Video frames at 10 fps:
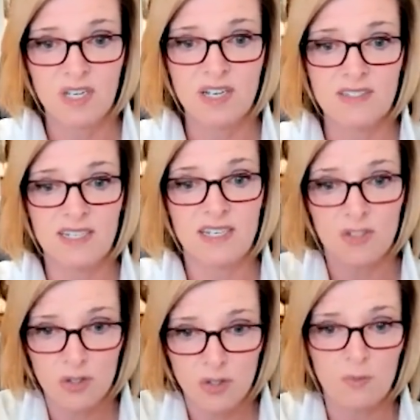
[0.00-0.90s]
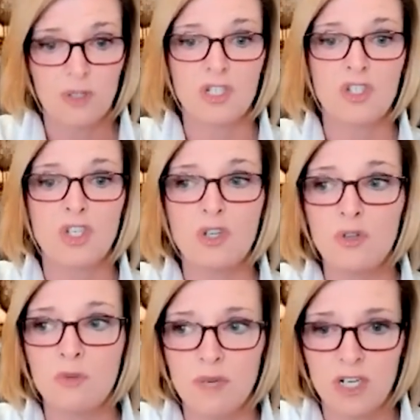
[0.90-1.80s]
because it is super, it's
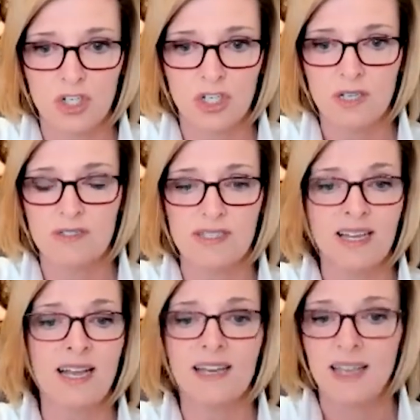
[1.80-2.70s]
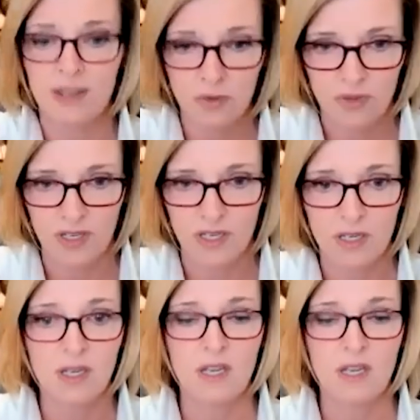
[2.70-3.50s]
too much, it's not healthy.